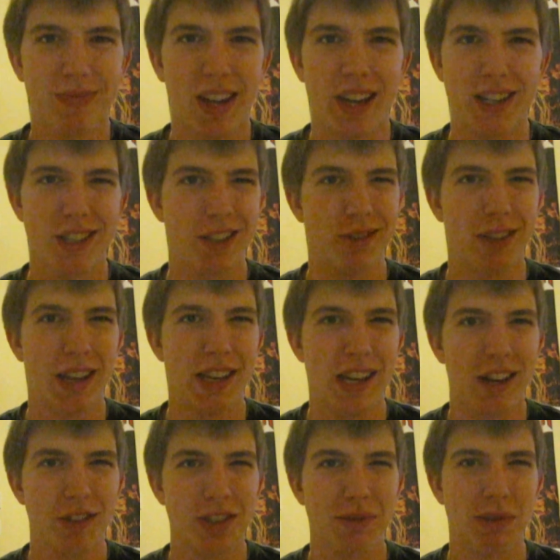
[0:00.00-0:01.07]
I don't know, that
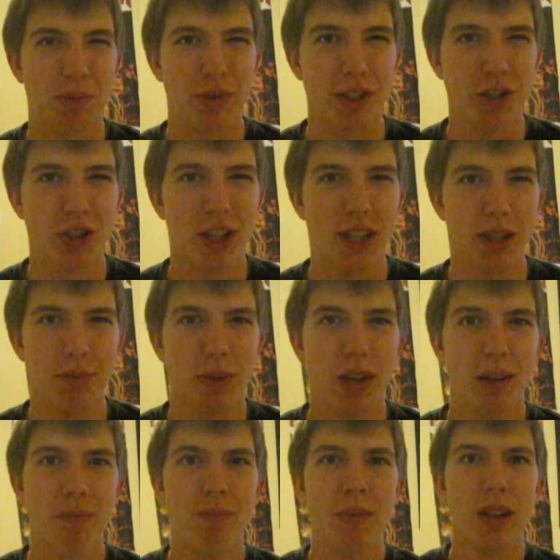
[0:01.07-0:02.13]
analogy was pretty shitty,
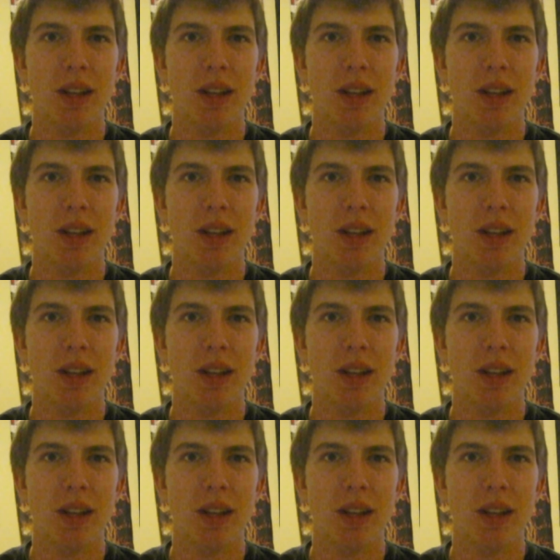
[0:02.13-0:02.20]
but